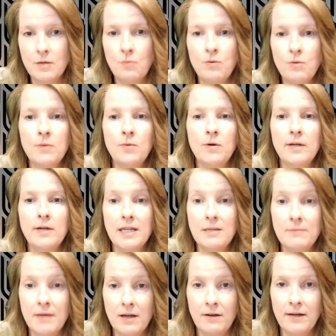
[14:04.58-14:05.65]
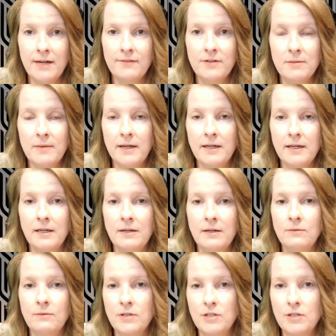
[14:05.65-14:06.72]
we will email
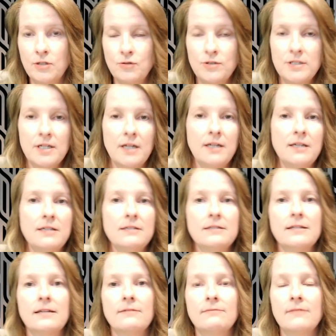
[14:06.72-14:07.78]
everybody with new studies